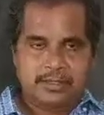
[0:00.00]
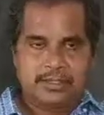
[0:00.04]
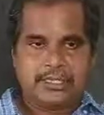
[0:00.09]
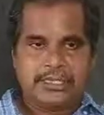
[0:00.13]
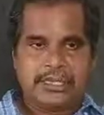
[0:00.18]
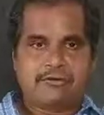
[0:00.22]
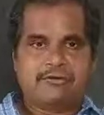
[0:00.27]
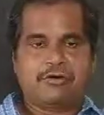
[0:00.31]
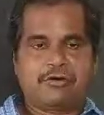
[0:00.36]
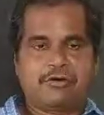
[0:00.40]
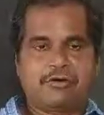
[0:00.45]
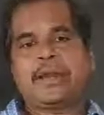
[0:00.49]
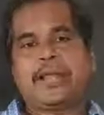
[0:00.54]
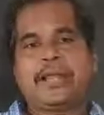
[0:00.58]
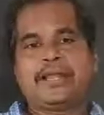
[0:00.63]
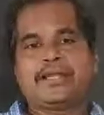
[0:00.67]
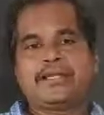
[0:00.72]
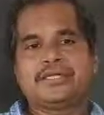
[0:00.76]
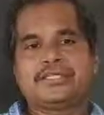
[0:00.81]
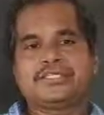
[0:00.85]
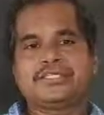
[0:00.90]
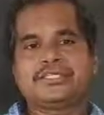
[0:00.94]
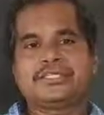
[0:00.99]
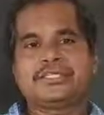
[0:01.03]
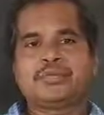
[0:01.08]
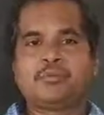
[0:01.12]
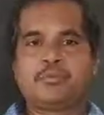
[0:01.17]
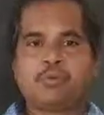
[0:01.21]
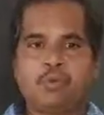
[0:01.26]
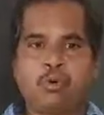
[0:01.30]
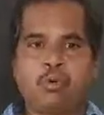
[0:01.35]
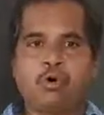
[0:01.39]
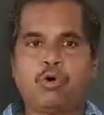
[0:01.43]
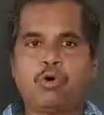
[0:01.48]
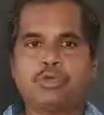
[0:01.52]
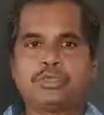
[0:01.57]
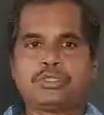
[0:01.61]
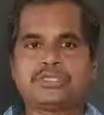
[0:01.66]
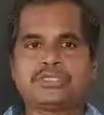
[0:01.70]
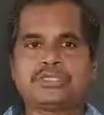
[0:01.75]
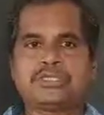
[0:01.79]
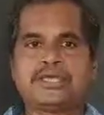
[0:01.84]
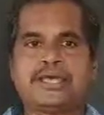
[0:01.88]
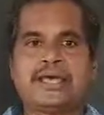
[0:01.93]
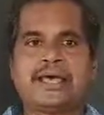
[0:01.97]
in our planet,
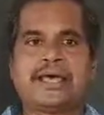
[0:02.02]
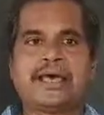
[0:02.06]
poles